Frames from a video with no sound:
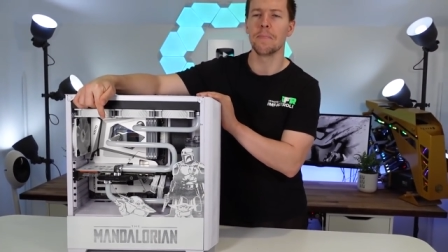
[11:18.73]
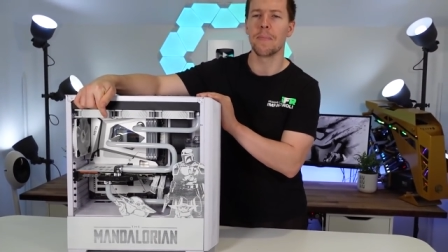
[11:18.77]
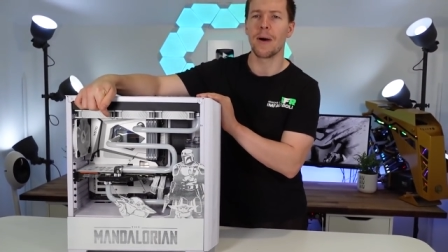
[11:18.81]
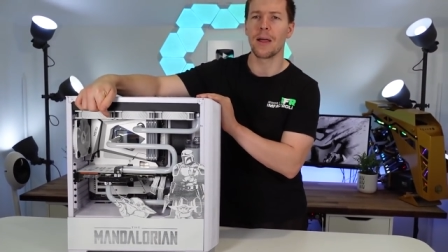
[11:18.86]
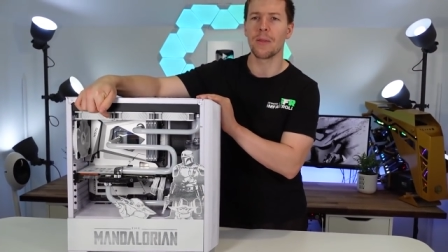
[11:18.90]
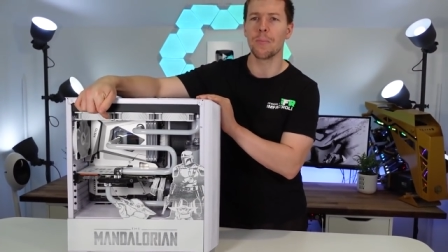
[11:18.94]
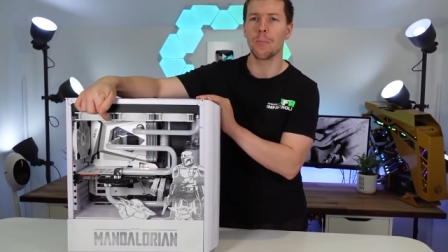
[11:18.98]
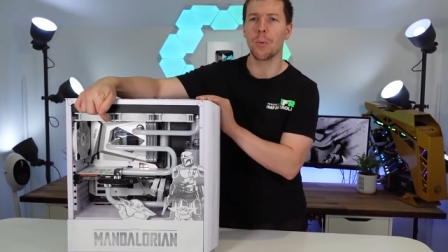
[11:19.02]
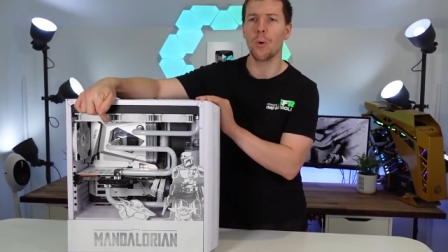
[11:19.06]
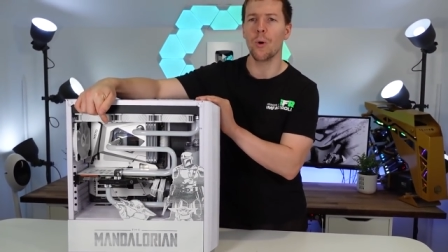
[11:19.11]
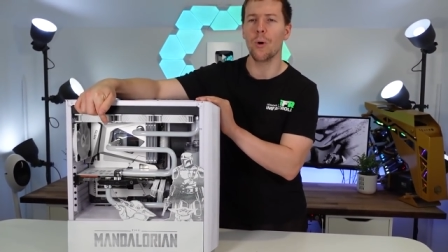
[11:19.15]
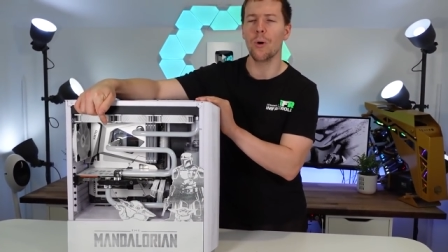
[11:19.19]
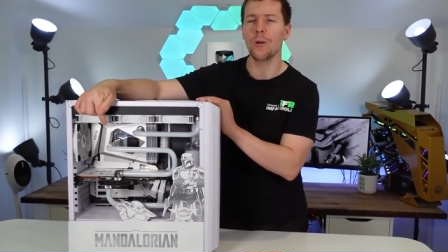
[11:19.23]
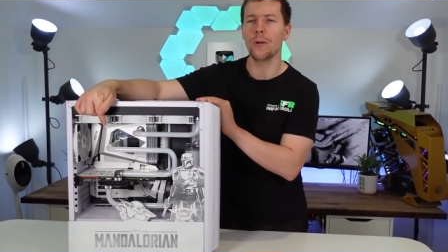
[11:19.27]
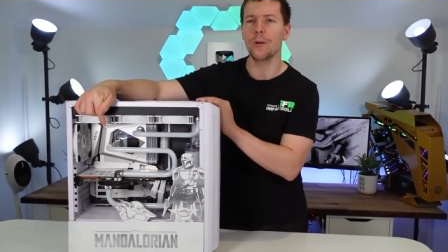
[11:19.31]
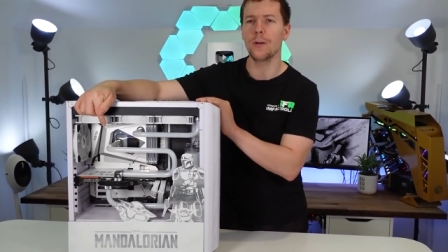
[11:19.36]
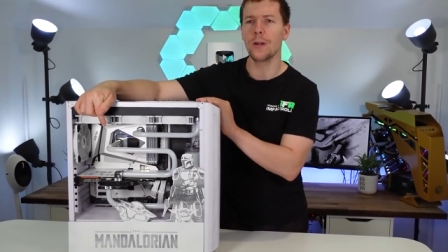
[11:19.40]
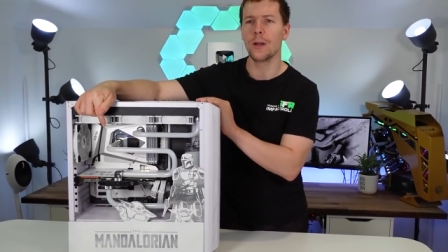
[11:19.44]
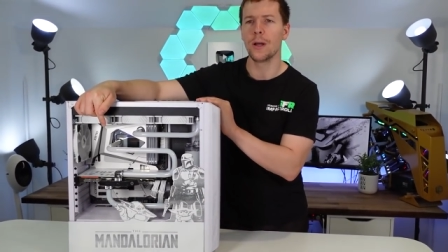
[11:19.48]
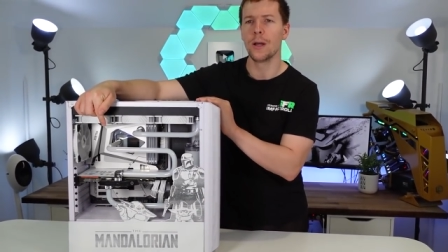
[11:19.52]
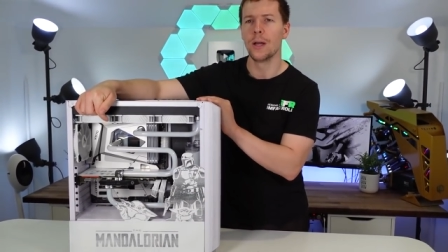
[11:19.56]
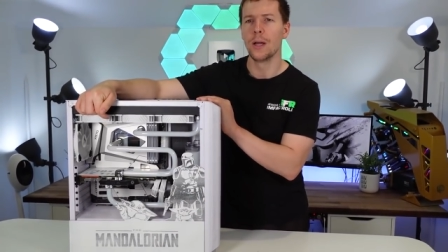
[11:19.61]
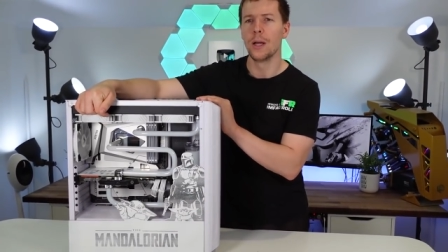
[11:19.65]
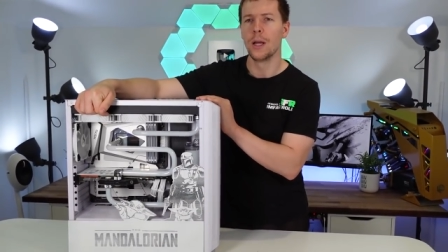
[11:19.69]
motherboard
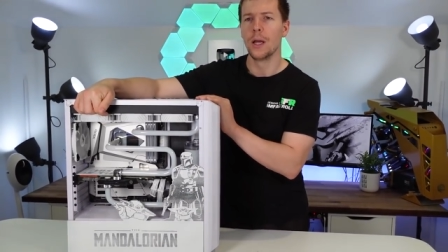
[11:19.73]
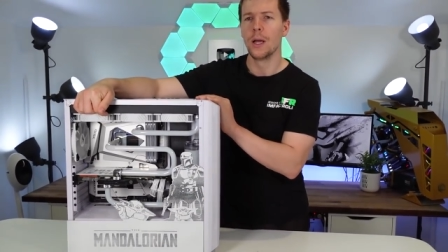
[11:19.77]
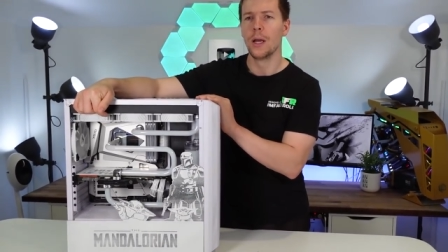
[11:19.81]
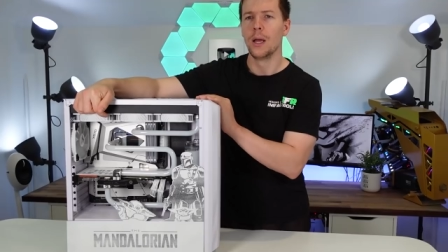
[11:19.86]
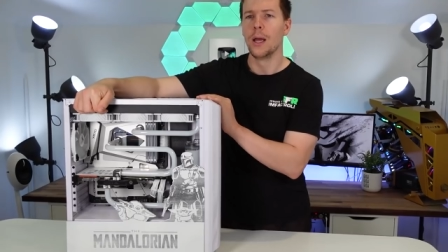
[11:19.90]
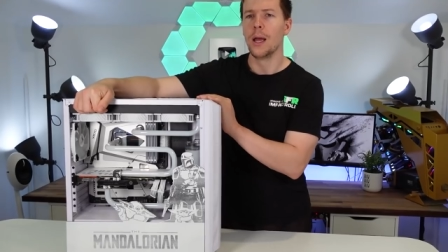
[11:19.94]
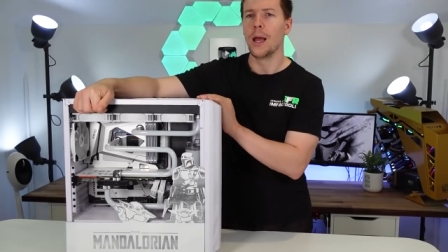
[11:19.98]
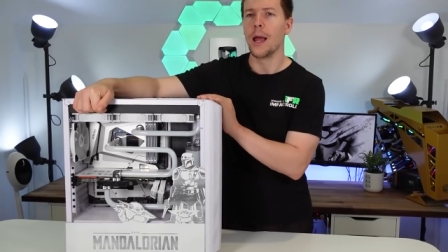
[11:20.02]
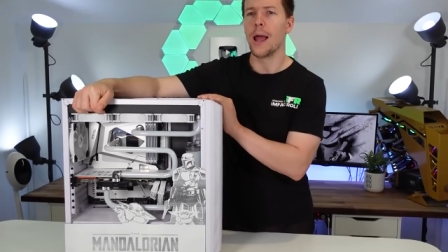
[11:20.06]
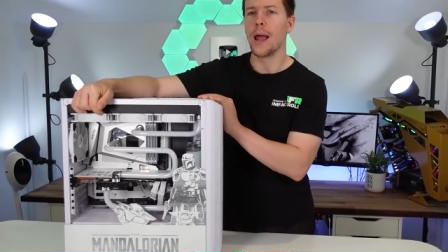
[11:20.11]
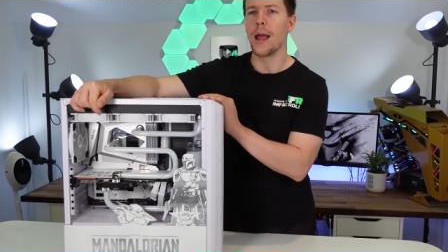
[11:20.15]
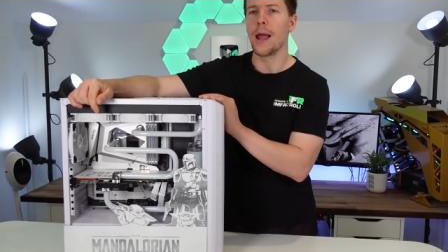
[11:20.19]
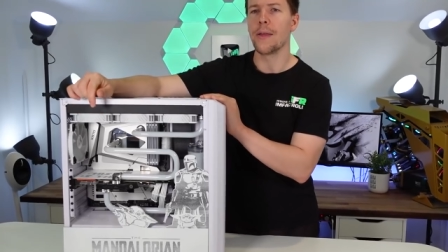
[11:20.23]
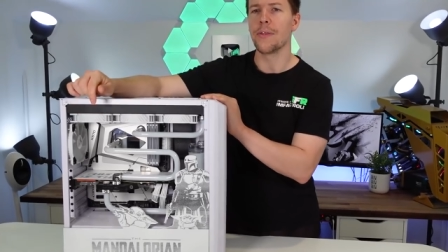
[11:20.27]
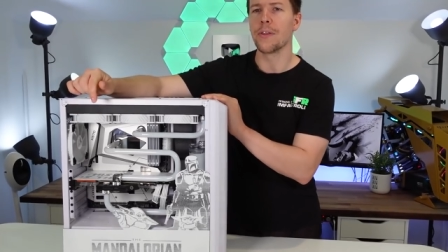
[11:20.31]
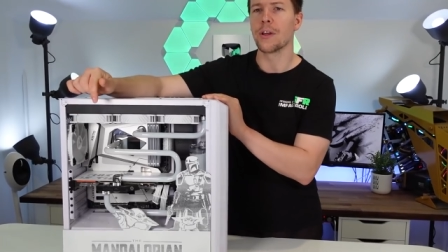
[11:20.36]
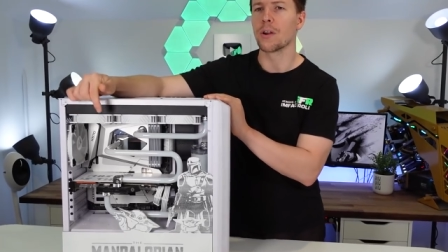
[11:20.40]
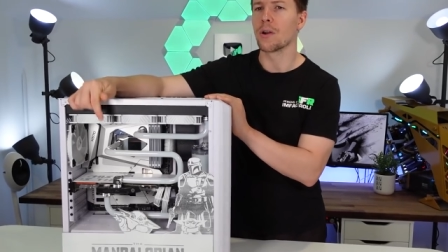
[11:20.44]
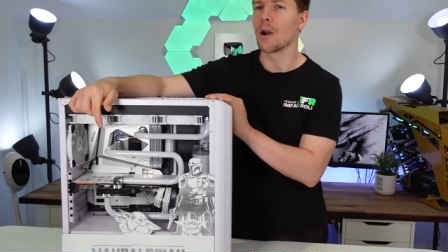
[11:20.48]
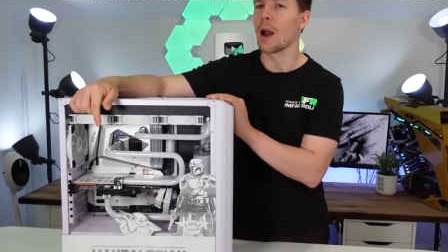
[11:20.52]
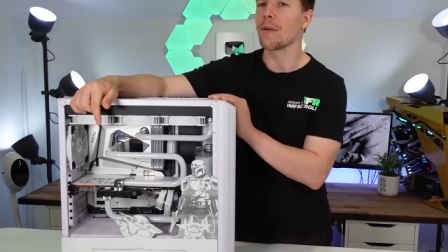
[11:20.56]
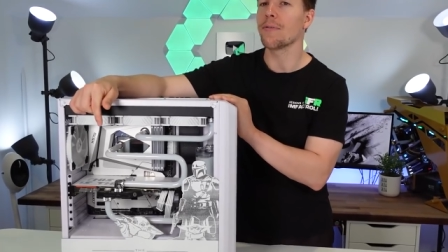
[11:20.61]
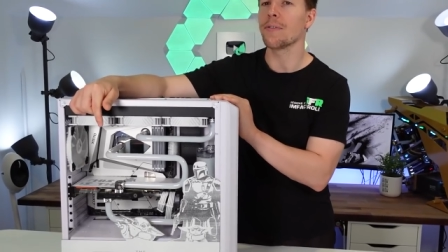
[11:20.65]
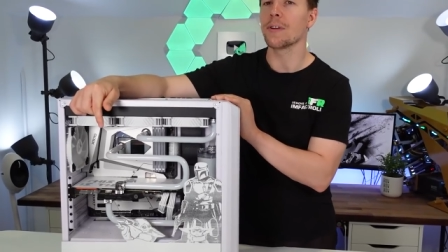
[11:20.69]
and
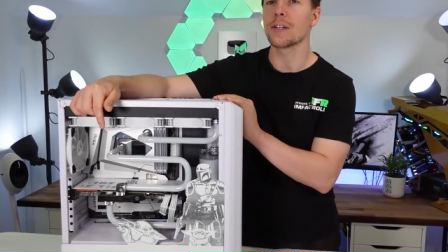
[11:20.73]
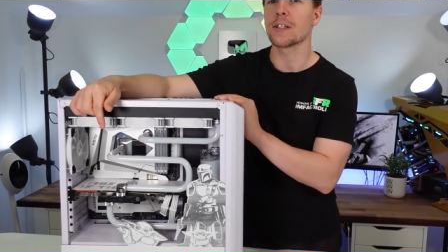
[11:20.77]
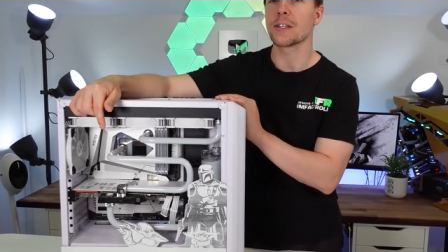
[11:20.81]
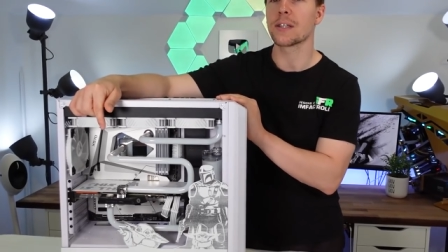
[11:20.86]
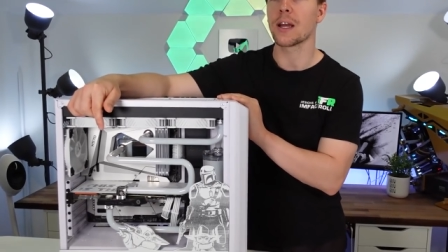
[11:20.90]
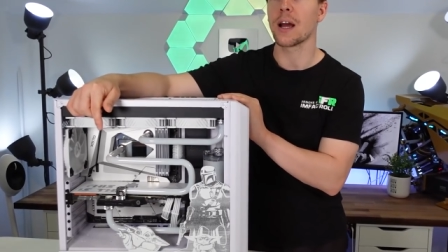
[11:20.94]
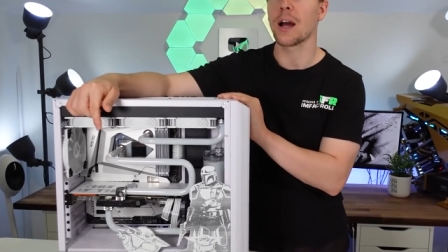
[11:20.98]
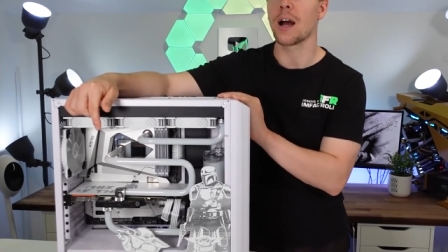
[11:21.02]
the graphics